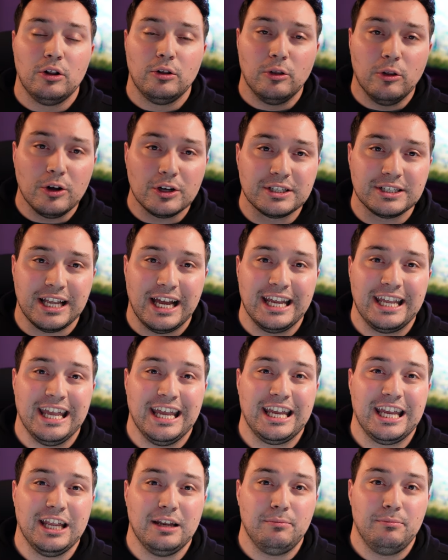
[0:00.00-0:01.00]
looks like
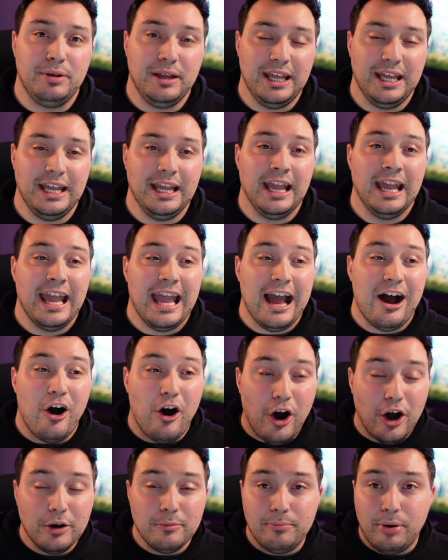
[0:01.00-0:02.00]
it could be
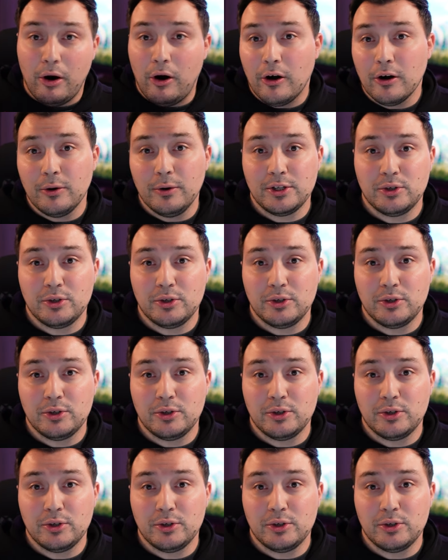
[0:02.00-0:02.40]
on par